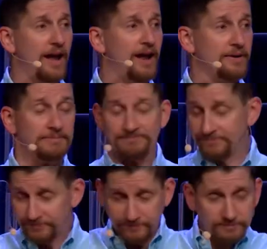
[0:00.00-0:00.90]
And
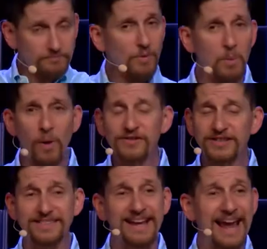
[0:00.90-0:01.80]
my wife
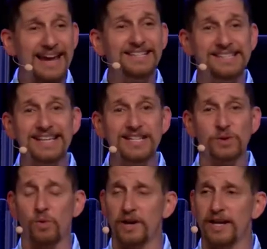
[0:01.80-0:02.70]
said the AC
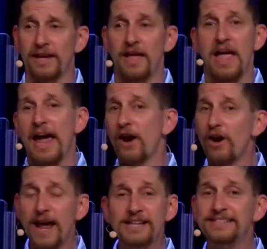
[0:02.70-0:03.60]
isn't working, and our
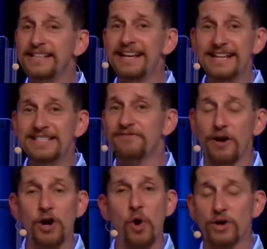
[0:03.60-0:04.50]
AC isn't
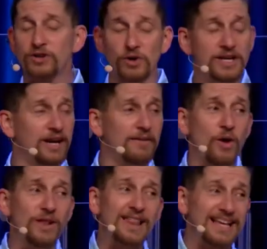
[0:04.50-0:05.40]
very old. It's only
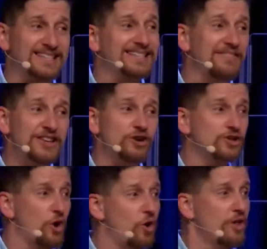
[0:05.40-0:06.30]
only like seven
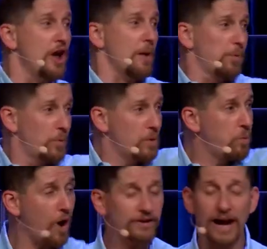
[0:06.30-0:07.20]
years old. But we
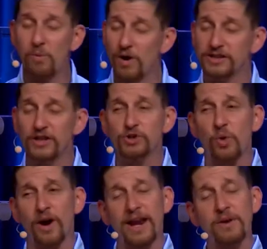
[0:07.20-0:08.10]
walk. I walked in the
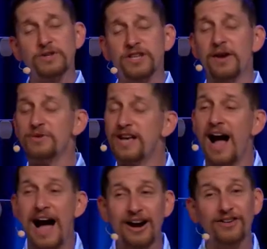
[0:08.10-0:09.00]
door, and it was it was
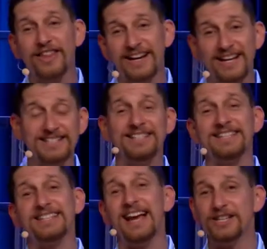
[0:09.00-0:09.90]
hotter than it is in
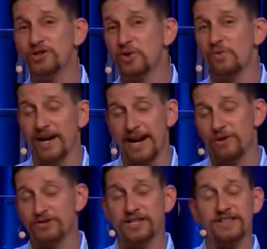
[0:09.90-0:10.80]
this high school right now. It
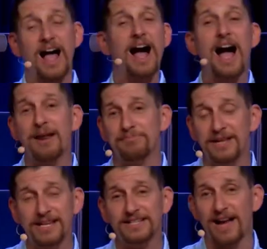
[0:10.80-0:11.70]
was just hot,
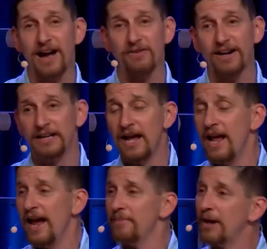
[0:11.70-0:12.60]
blazing hot, right?
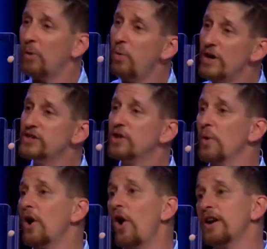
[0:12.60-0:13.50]
And I'm like, what is
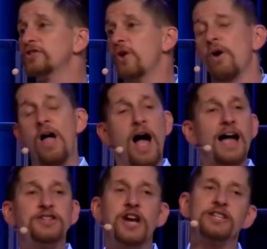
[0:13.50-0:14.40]
going on? And so
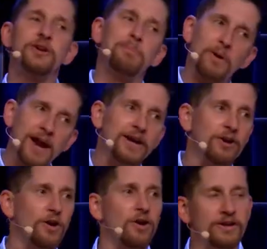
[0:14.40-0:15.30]
I checked the
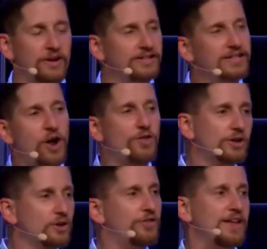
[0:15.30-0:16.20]
breaker, and you know, I did all the
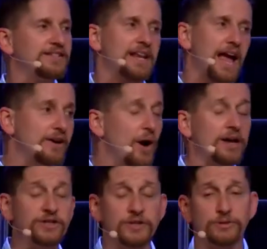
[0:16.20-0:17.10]
little things that I know how
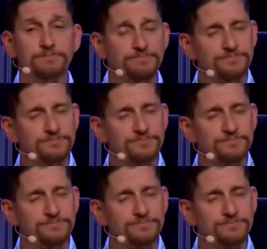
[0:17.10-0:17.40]
to do.